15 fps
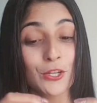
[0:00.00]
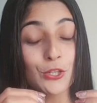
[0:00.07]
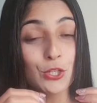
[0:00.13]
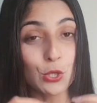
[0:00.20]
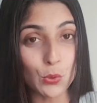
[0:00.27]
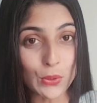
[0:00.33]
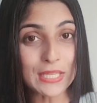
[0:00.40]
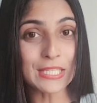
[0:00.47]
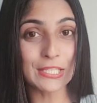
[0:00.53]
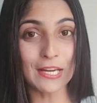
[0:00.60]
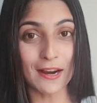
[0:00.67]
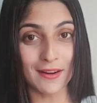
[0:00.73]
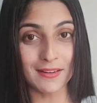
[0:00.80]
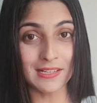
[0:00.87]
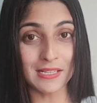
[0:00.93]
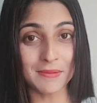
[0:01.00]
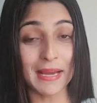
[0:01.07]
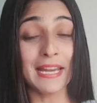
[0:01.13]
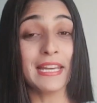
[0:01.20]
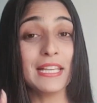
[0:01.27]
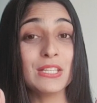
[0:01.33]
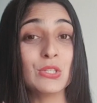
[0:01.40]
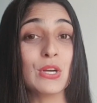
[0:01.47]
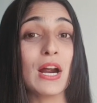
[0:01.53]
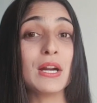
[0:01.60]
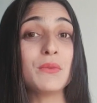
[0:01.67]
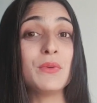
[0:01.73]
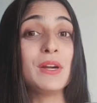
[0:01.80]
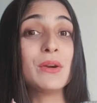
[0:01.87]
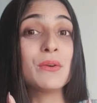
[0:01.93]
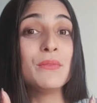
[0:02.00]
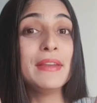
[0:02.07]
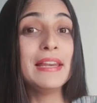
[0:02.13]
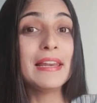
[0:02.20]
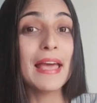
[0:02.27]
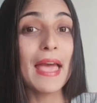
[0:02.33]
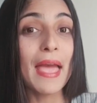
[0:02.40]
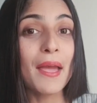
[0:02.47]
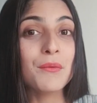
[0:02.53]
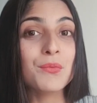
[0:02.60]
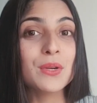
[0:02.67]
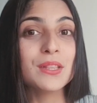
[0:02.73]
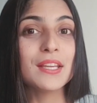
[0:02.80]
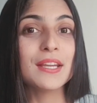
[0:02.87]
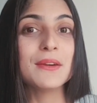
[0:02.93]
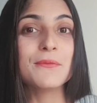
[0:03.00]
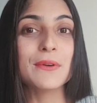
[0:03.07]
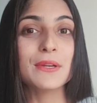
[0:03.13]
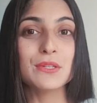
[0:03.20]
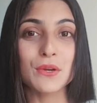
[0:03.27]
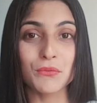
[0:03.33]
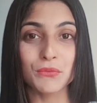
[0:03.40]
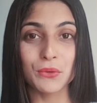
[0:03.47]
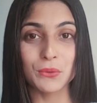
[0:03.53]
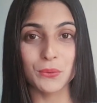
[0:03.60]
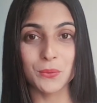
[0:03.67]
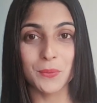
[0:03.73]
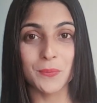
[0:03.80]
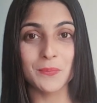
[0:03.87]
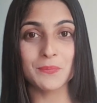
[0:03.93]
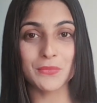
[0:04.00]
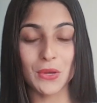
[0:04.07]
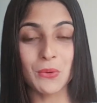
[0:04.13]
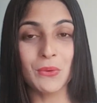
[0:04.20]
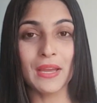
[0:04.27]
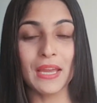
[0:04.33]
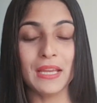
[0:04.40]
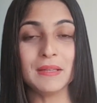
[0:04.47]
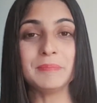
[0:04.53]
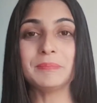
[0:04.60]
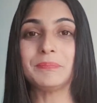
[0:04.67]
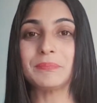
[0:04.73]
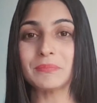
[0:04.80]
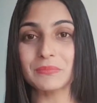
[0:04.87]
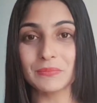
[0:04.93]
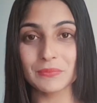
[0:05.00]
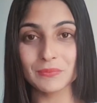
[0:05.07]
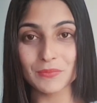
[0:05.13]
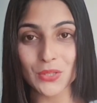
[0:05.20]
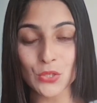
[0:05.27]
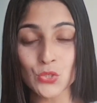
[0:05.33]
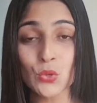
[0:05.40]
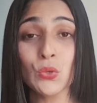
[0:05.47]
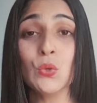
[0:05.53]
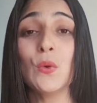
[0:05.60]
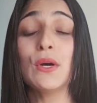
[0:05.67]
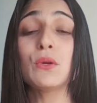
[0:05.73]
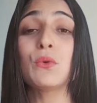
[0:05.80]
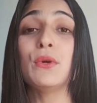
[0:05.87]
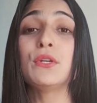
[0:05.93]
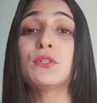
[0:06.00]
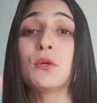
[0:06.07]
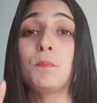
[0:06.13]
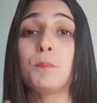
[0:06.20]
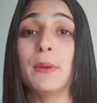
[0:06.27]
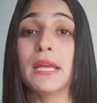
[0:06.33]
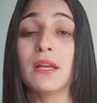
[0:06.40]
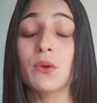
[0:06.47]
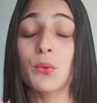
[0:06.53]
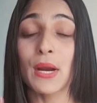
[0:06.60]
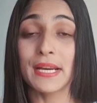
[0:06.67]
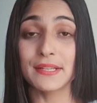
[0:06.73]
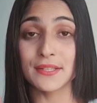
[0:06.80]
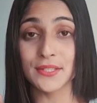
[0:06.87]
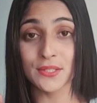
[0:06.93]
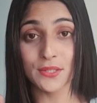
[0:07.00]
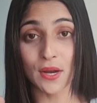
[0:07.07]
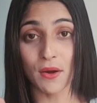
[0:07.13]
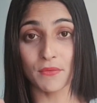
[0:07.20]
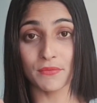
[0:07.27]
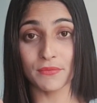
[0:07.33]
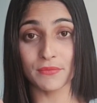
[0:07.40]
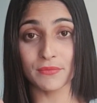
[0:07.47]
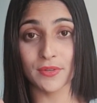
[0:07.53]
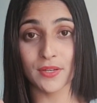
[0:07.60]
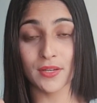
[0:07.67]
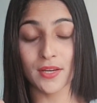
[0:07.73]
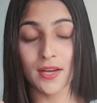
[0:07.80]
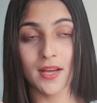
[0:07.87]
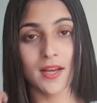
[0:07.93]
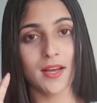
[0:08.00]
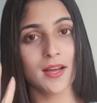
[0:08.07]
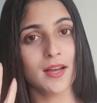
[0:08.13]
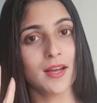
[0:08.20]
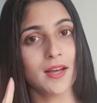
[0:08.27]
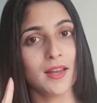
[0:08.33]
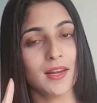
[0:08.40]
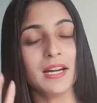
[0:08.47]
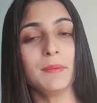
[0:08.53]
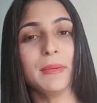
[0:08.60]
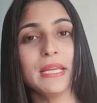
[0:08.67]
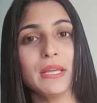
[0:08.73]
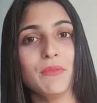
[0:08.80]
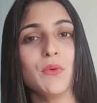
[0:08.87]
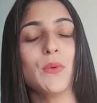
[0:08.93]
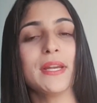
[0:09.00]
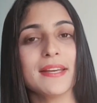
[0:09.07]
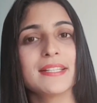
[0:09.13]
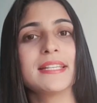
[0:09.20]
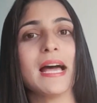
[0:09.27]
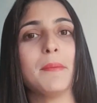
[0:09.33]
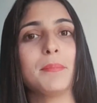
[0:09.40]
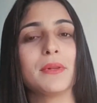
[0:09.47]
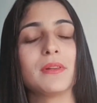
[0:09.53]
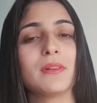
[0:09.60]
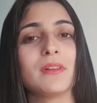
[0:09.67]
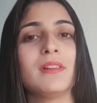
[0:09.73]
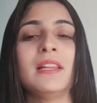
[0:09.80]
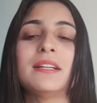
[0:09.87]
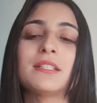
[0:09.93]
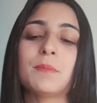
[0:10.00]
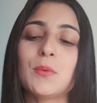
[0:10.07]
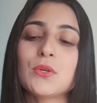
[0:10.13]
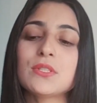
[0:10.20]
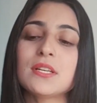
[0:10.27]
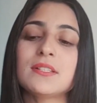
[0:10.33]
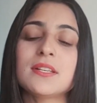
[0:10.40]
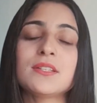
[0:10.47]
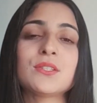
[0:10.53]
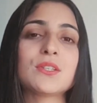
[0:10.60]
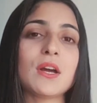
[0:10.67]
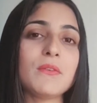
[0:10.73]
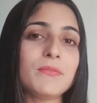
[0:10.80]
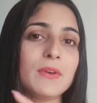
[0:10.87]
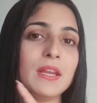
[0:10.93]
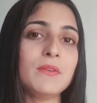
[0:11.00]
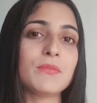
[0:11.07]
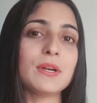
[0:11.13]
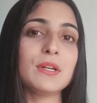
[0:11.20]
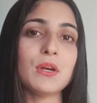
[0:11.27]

Do start, and start will reveal everything in front of you. Okay, so you are going to pick right stuff. Let me give you one example. Let's suppose there is a stuff in front